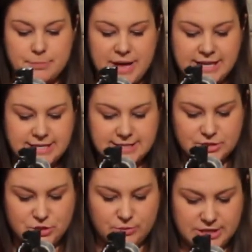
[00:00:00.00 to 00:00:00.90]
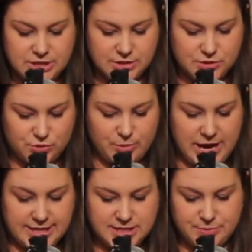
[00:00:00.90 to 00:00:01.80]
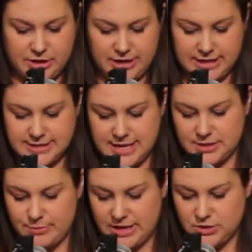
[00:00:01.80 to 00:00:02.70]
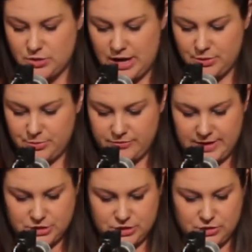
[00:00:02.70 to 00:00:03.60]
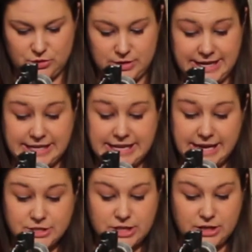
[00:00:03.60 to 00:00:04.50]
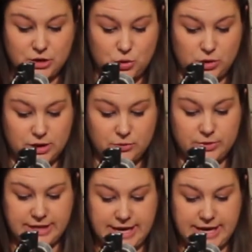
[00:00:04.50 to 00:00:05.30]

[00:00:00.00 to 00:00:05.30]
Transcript: Many situations through my experience as a mental health professional engaging in court with